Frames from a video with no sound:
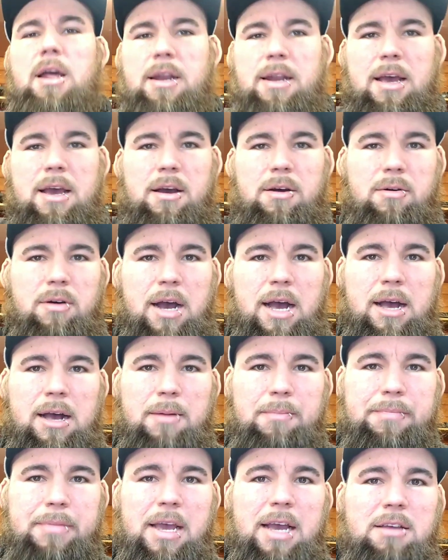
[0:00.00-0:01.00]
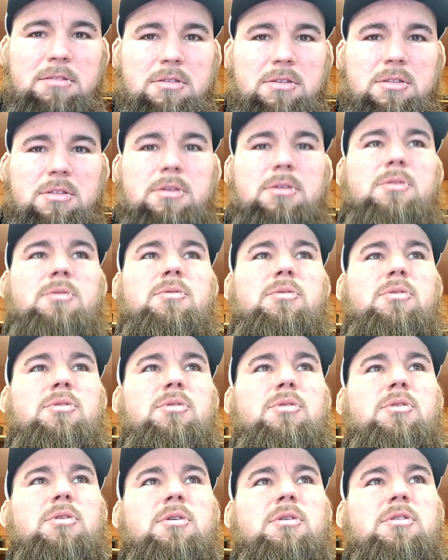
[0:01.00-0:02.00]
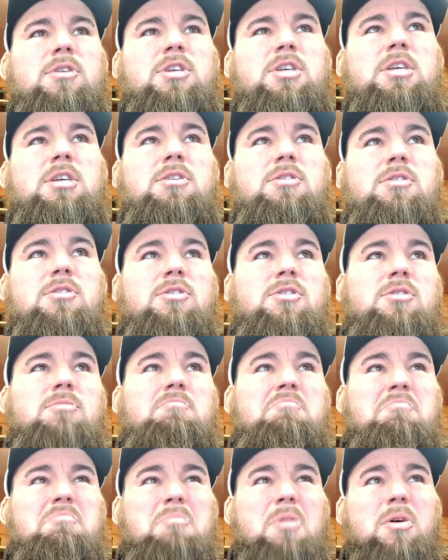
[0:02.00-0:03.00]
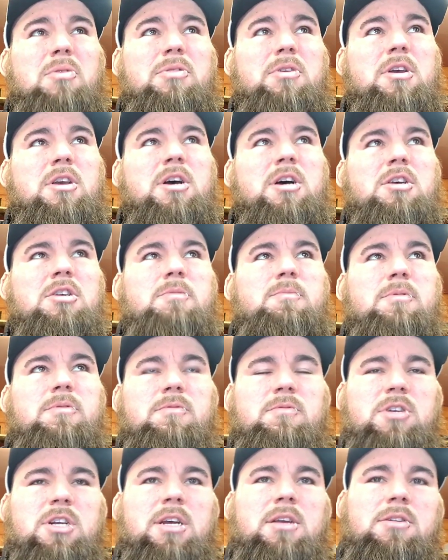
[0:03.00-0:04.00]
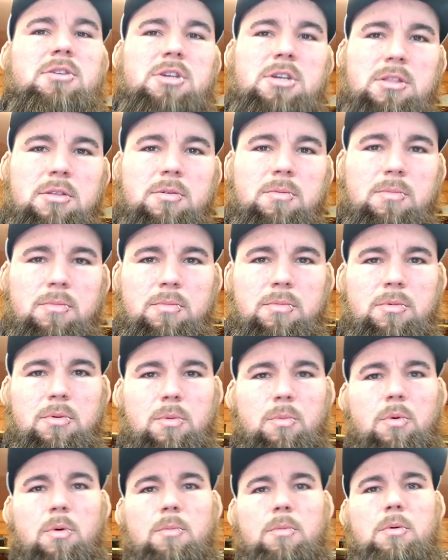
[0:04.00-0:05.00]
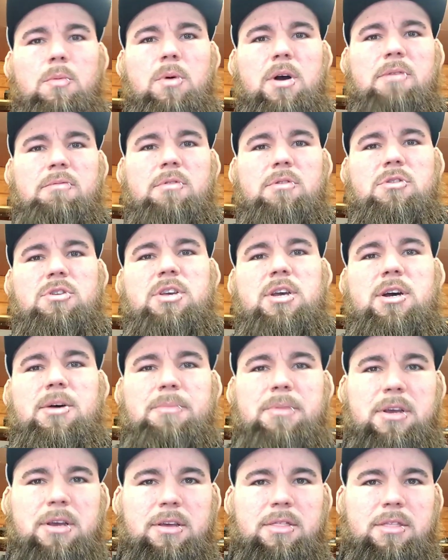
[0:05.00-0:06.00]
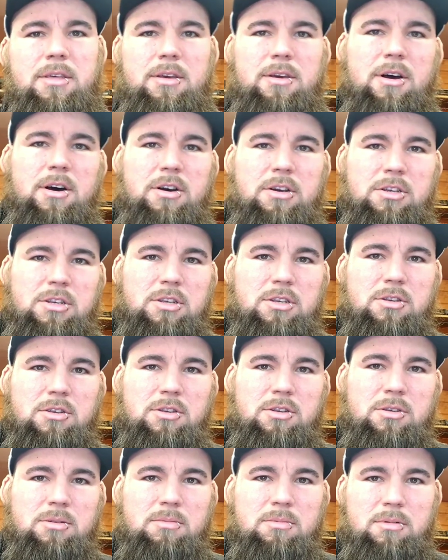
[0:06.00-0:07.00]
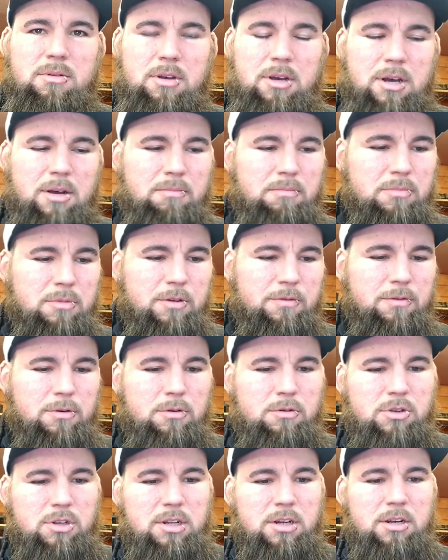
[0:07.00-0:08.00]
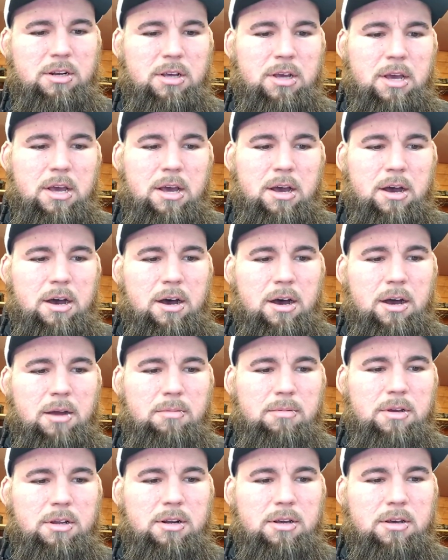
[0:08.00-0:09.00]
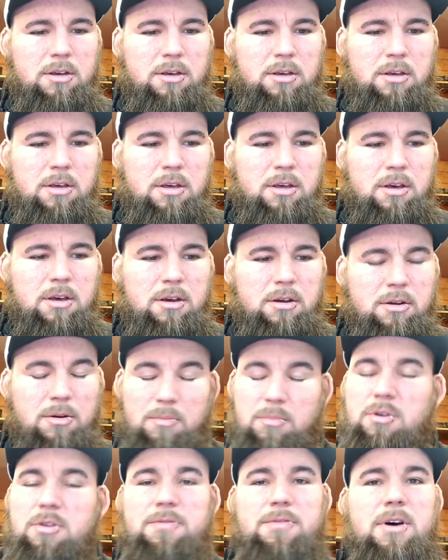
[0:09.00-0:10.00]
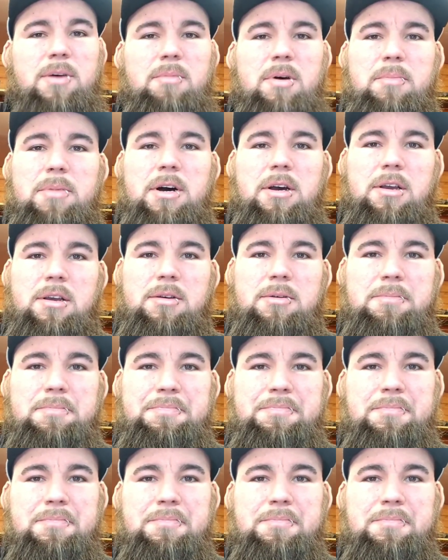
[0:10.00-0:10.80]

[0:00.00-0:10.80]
Now, as the season's on the cusp of changing, the warmer weather's coming and the ice is defrosting, I'm gonna modify my bike,